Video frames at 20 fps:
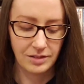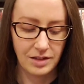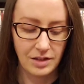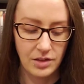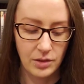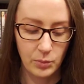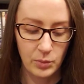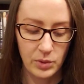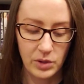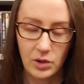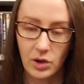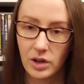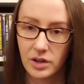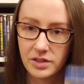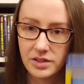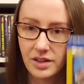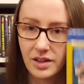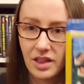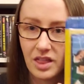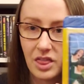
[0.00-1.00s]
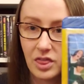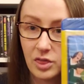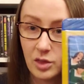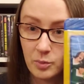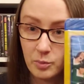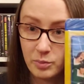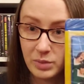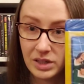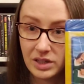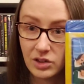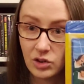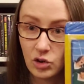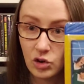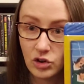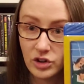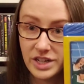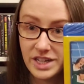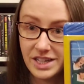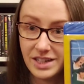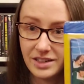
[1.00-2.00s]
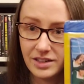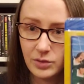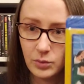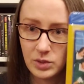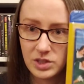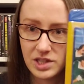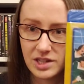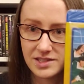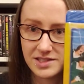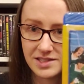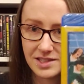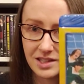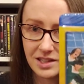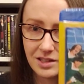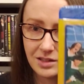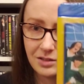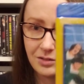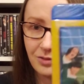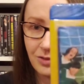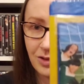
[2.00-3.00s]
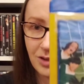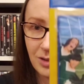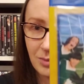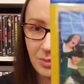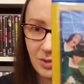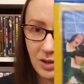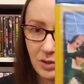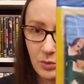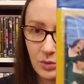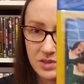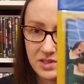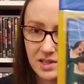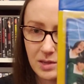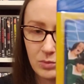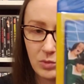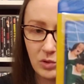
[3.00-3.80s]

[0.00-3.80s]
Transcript: And then we got The Big Green, which has the kid from what's that